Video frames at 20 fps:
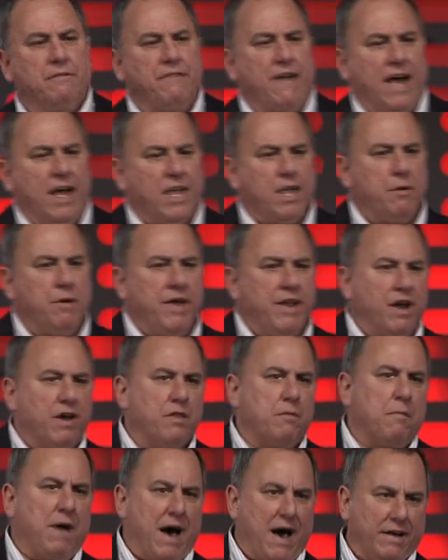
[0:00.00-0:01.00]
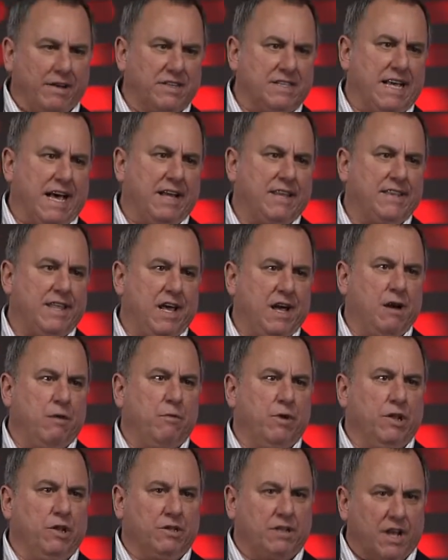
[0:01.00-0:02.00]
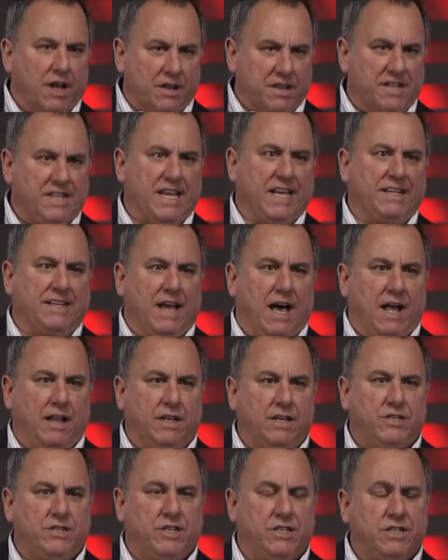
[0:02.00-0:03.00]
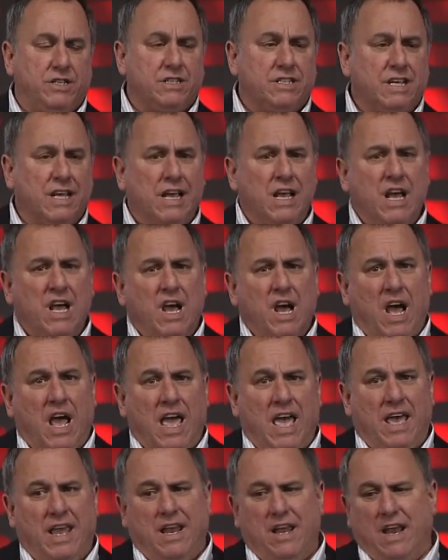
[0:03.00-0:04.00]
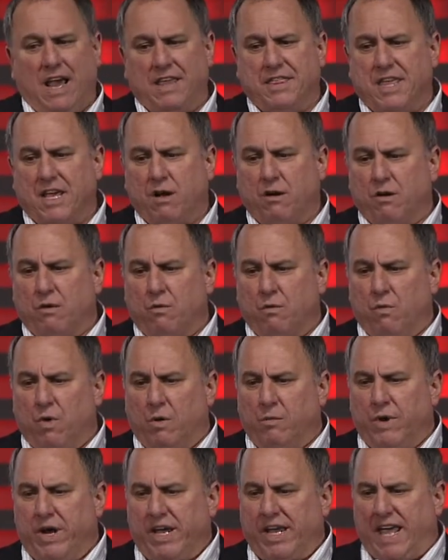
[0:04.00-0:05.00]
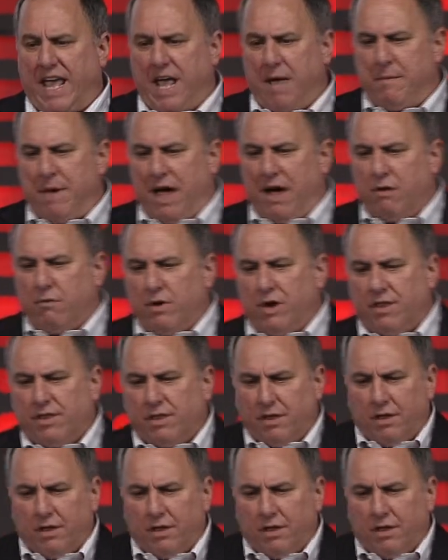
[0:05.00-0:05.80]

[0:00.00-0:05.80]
evaluate other models out there. We looked at other technologies. And I think what we came out with